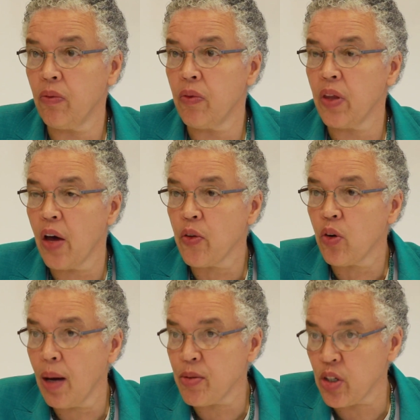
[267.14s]
the other
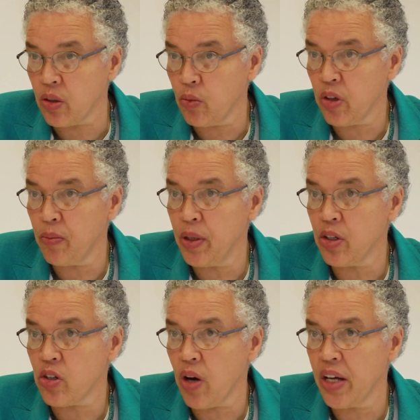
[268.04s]
option would have been
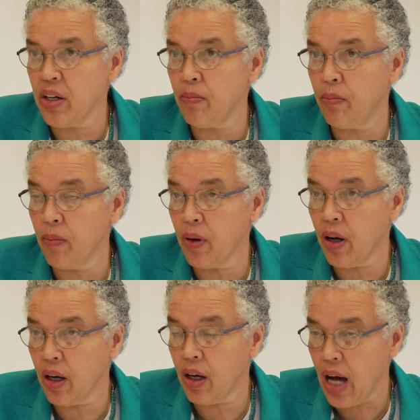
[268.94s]
to try to
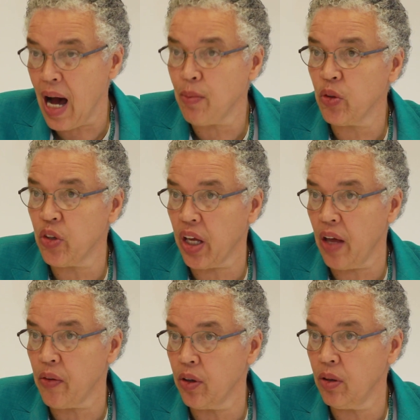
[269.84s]
cobble
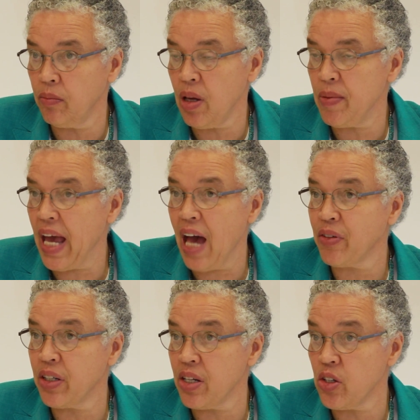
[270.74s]
together maybe half
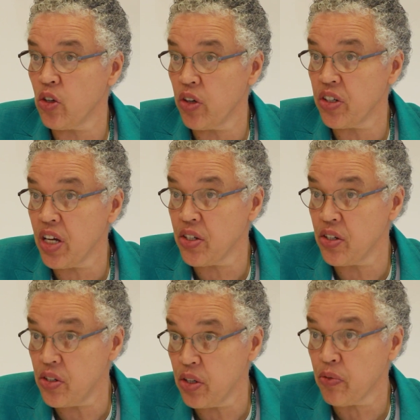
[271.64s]
a dozen or a
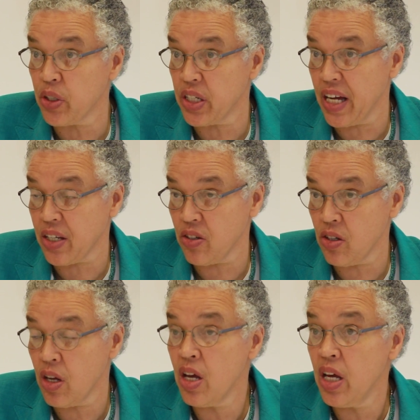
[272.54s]
dozen different
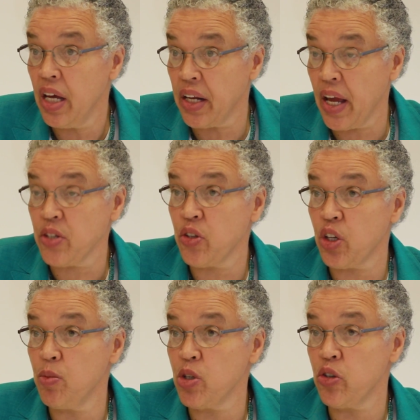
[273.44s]
taxes and ask the
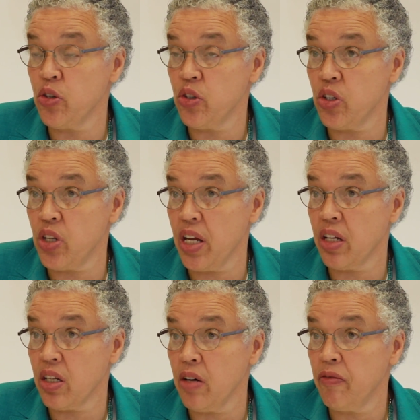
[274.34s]
commissioners to
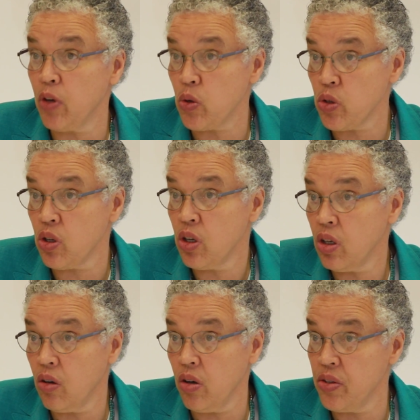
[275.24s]
take tough votes
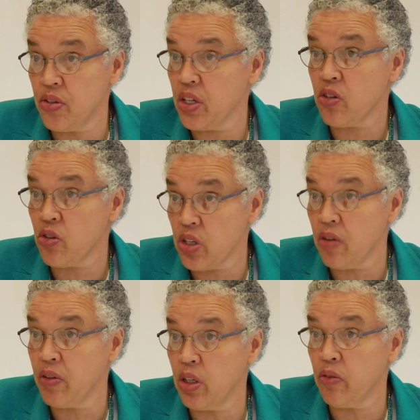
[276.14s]
on six or
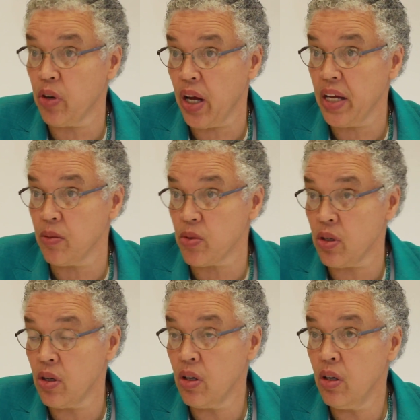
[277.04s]
seven different
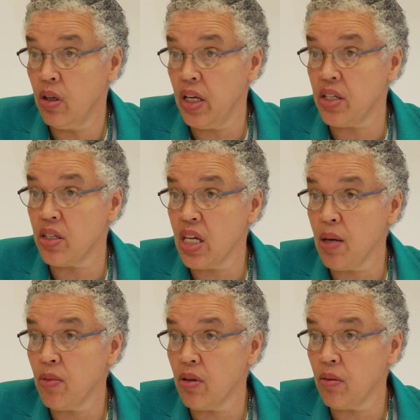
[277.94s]
items. It
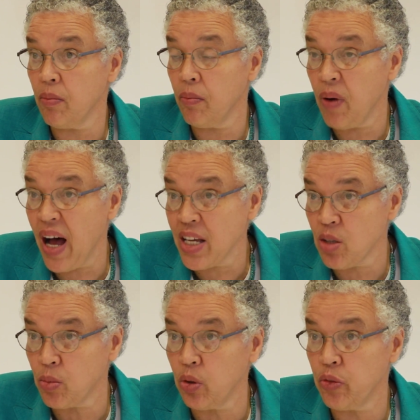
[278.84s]
seemed
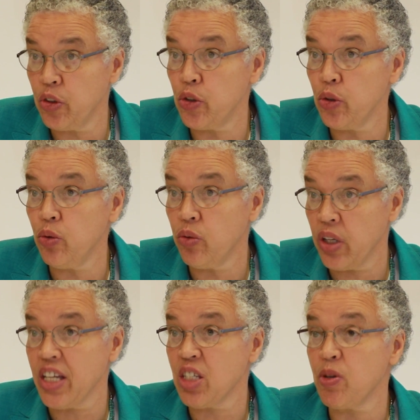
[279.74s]
possible to
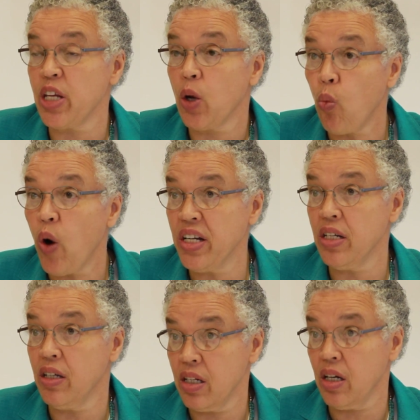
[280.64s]
ask them to take one
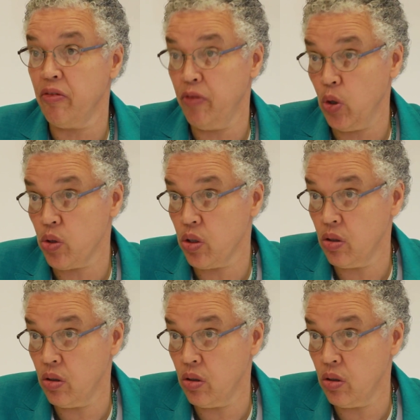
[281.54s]
tough vote.